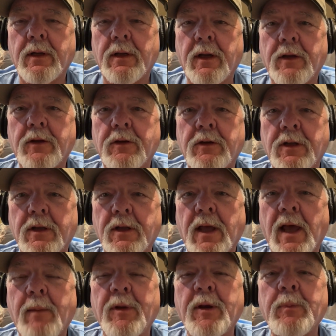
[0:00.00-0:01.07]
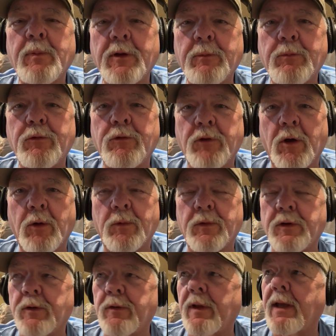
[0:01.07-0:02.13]
Now, how many people you know
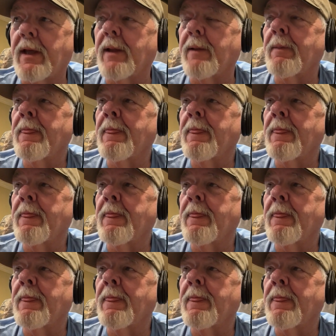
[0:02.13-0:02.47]
would do that?